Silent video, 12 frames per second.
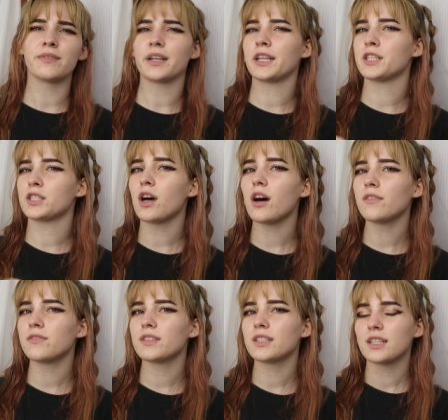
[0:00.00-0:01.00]
very
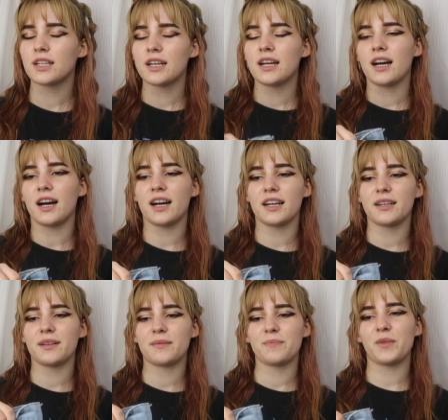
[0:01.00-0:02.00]
soft.
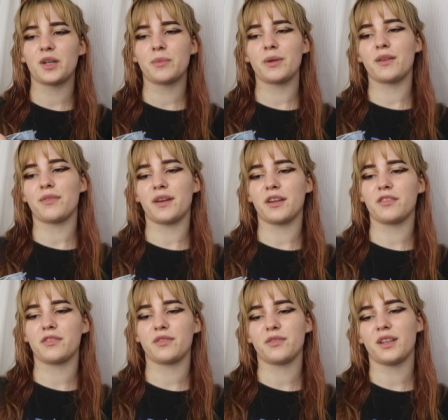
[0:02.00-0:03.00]
I'm not a big fan
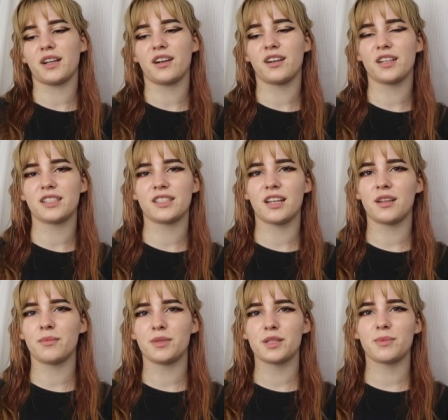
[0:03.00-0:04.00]
of like hard
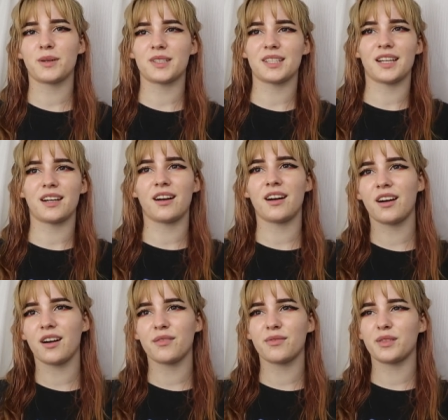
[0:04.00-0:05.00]
denim just because like
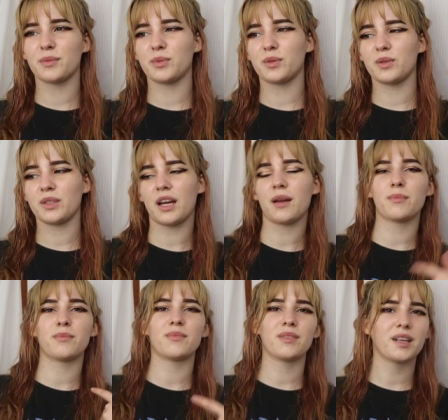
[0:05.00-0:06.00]
uncomfortable. I'm
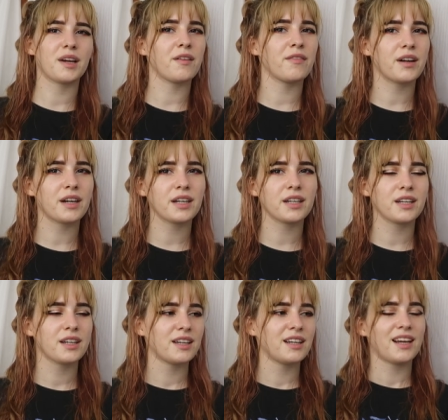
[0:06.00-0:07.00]
a very
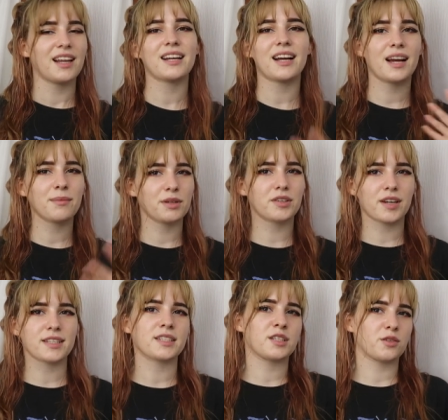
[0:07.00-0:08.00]
like I'm a
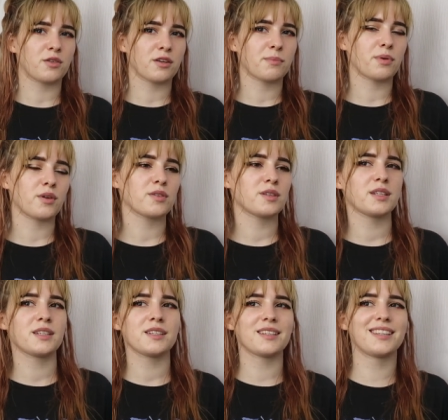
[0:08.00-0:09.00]
dress and skirt
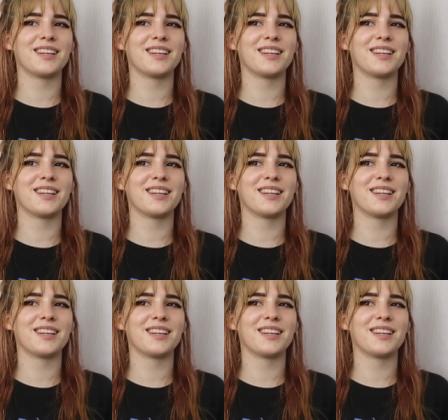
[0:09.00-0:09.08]
person